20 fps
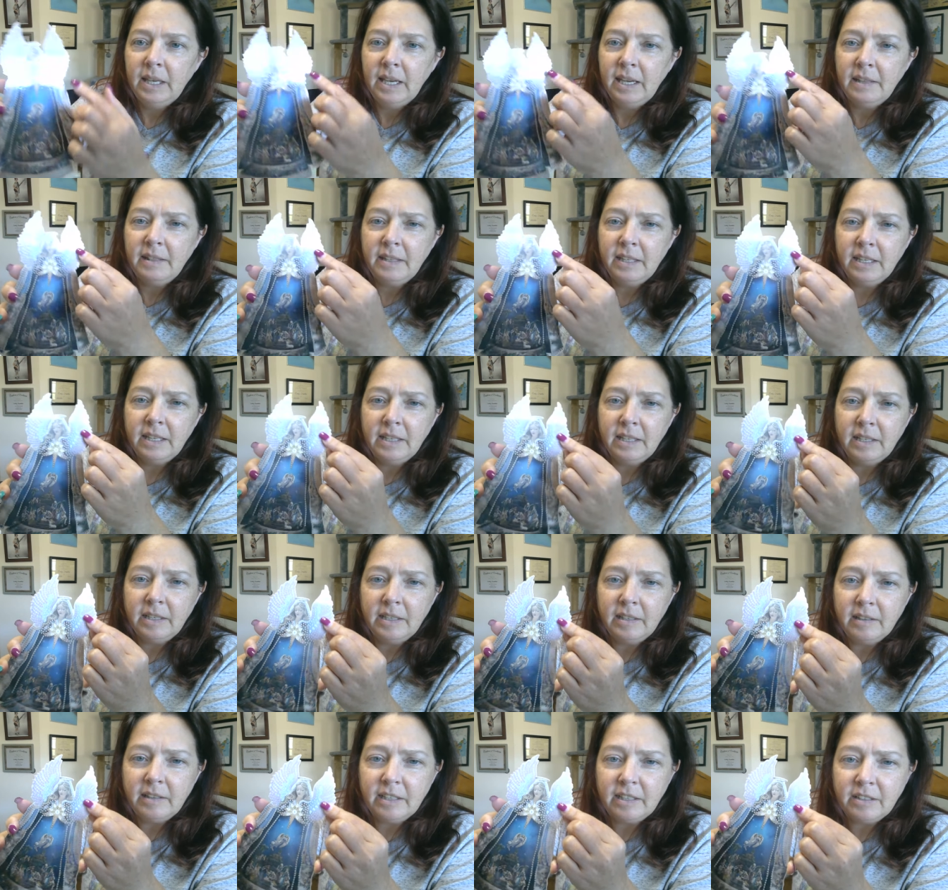And
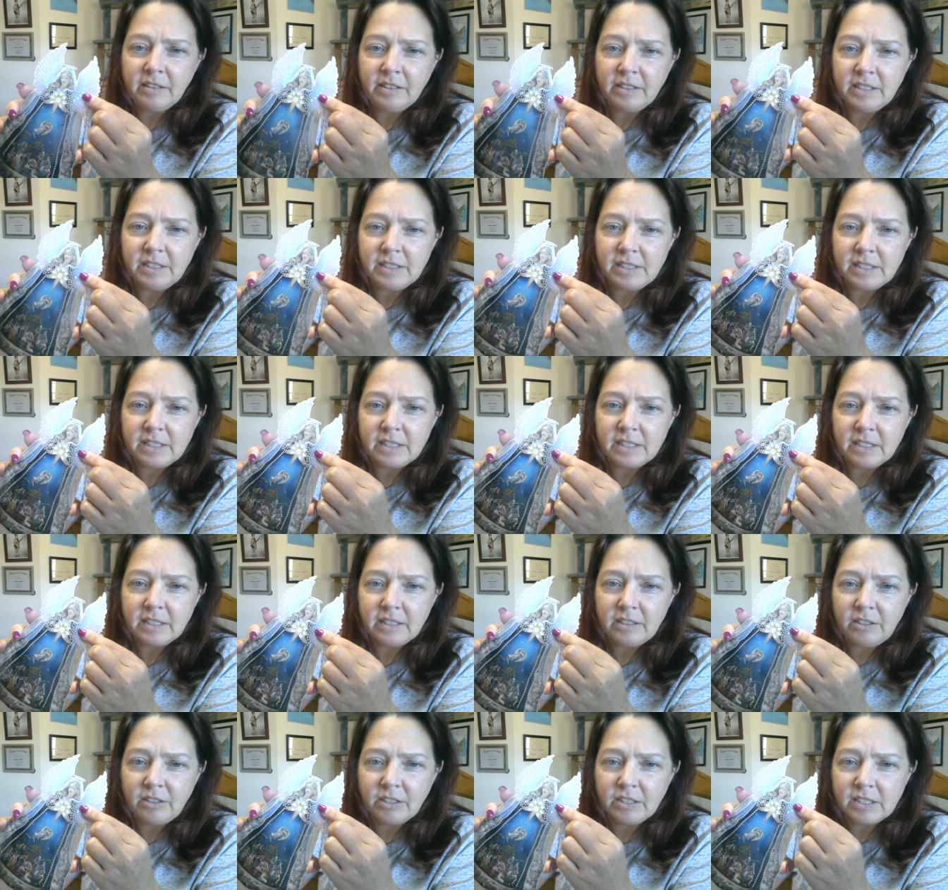then there is,
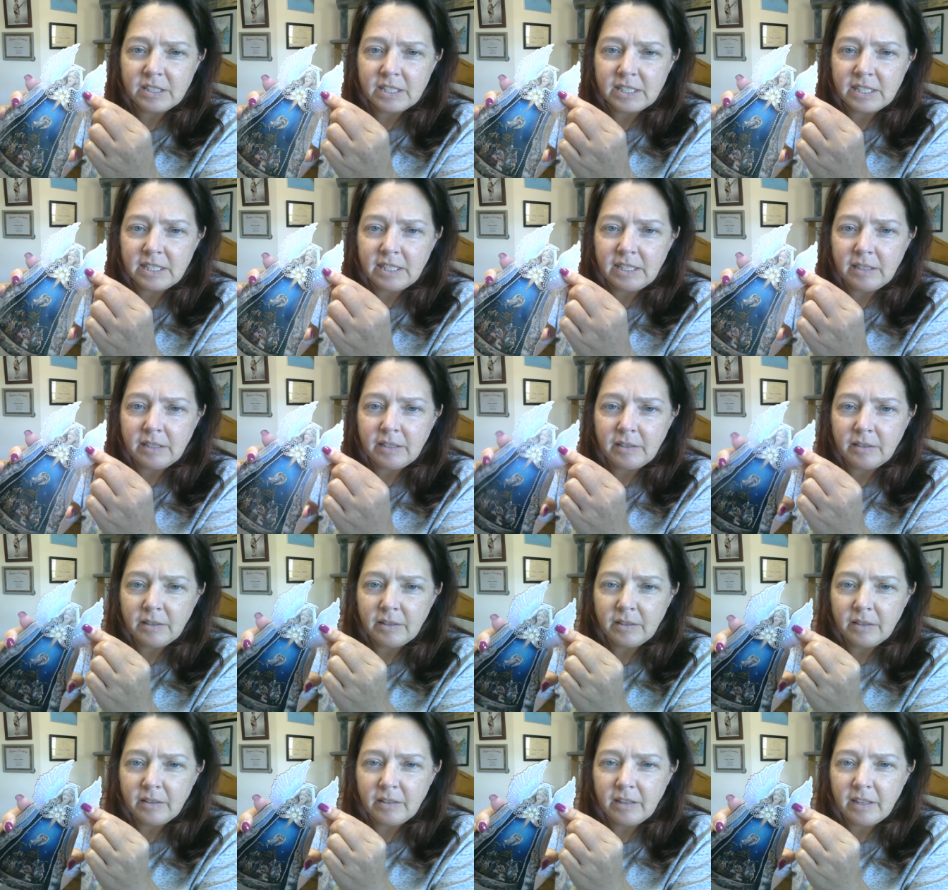you can see
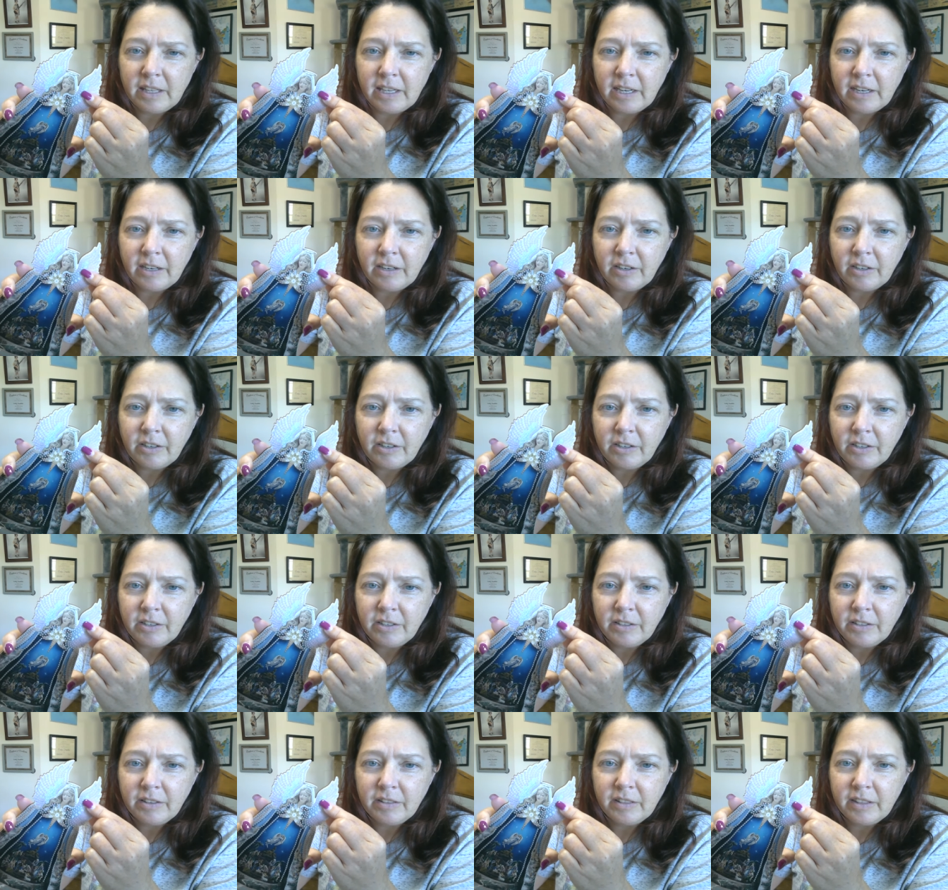there,
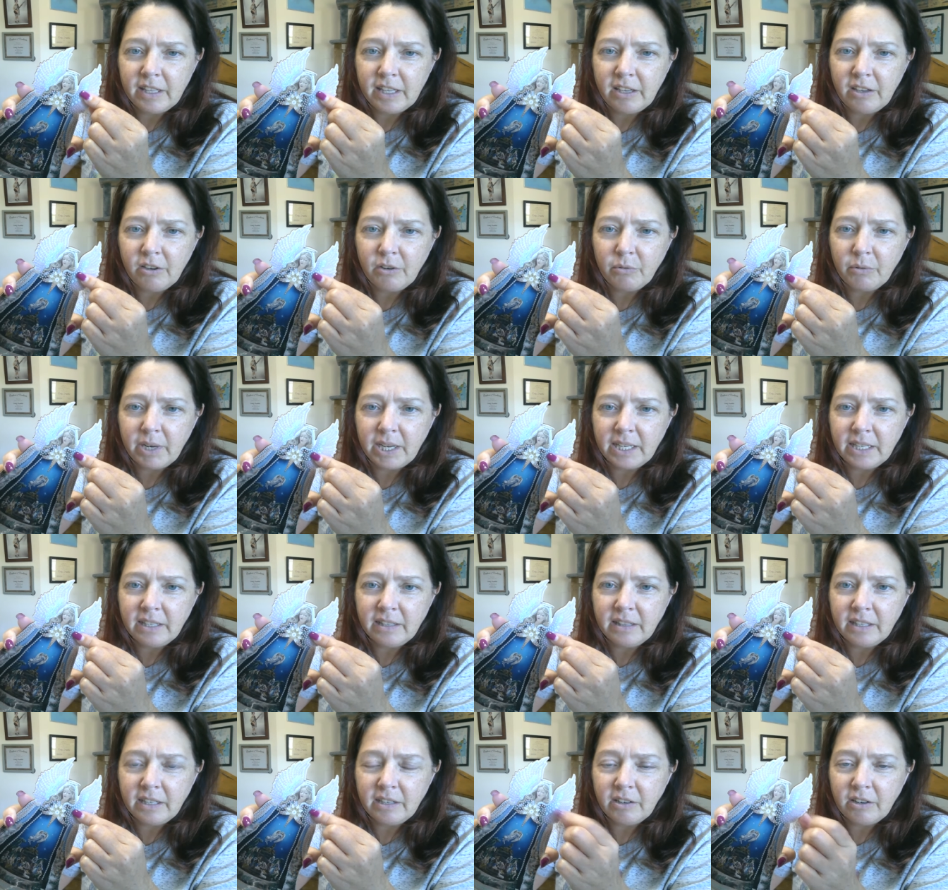they go right
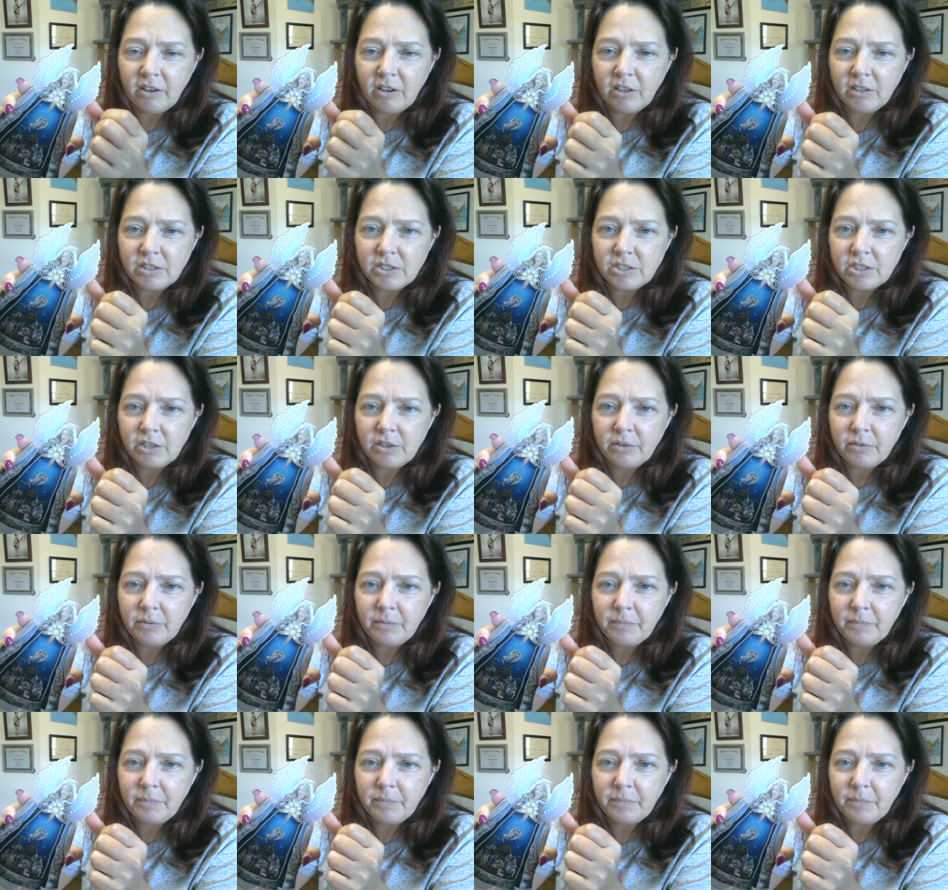in there also.